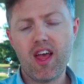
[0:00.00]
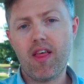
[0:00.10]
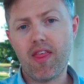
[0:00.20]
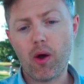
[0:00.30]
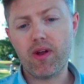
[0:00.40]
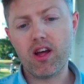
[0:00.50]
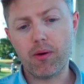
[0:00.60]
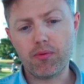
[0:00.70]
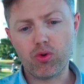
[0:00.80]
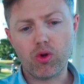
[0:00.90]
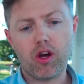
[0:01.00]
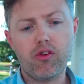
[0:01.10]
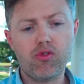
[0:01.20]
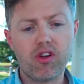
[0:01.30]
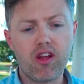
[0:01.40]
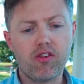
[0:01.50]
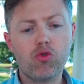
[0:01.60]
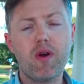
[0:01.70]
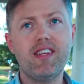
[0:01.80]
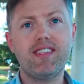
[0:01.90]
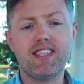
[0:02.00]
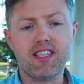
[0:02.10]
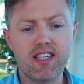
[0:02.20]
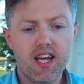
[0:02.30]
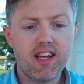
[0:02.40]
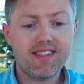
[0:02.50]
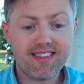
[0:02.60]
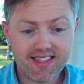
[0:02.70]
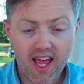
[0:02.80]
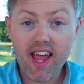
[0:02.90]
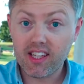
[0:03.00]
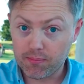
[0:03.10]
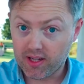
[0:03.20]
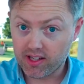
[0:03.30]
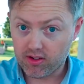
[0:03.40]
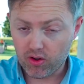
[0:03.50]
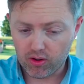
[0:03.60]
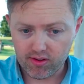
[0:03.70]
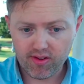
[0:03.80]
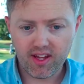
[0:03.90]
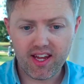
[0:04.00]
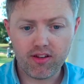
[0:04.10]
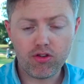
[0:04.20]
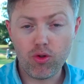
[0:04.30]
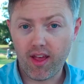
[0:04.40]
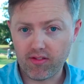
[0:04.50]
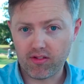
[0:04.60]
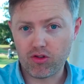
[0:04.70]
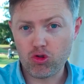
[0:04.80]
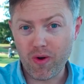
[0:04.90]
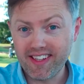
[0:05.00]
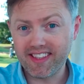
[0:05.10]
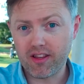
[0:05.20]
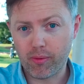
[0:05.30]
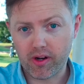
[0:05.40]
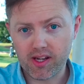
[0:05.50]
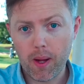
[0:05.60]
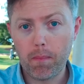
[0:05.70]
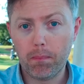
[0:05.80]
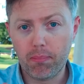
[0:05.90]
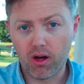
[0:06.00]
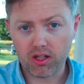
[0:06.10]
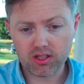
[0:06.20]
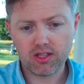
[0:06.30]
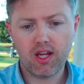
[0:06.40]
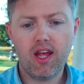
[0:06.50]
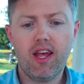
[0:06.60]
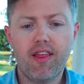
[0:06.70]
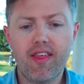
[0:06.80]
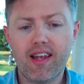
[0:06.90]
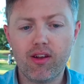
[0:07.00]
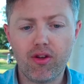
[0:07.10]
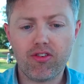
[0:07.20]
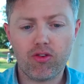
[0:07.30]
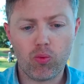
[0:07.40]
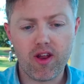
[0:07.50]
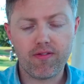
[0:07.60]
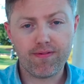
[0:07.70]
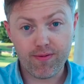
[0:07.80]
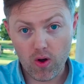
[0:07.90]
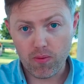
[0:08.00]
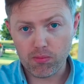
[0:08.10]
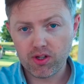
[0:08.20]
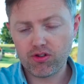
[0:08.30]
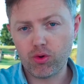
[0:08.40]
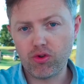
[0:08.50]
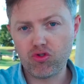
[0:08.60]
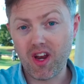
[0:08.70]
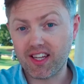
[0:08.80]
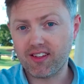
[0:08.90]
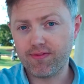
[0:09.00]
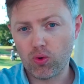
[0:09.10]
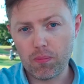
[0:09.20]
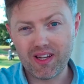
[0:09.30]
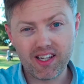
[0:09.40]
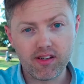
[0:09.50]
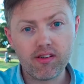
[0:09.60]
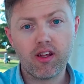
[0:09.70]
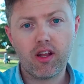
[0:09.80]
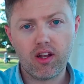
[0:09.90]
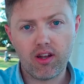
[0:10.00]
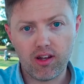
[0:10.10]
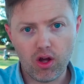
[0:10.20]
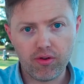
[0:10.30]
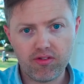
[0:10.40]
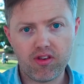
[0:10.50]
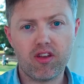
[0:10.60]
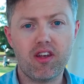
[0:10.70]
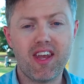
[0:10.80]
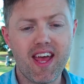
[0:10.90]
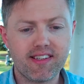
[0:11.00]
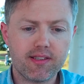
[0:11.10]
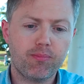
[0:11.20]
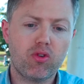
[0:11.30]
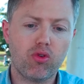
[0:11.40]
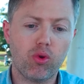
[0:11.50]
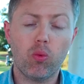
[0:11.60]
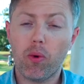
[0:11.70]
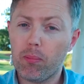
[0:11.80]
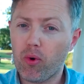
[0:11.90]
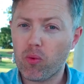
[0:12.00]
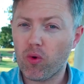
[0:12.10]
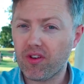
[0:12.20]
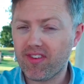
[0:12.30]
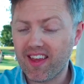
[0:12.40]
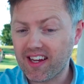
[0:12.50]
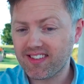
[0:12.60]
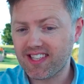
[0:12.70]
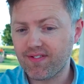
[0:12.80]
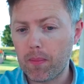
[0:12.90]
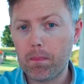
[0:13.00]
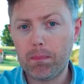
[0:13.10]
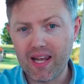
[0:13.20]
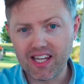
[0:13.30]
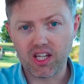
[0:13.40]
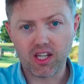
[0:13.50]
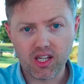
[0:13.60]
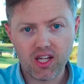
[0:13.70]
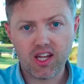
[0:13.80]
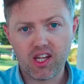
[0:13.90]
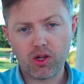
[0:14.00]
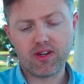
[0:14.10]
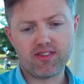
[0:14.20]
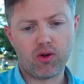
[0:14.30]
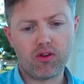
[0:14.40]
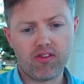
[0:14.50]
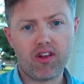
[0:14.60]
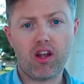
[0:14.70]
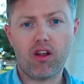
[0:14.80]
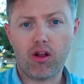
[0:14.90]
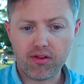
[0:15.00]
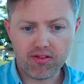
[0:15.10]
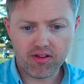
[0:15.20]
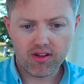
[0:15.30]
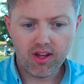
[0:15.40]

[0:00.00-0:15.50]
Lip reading: That went up to $128 million in 2023, but their losses went from 284 million lost net to 1.167 billion US dollars lost.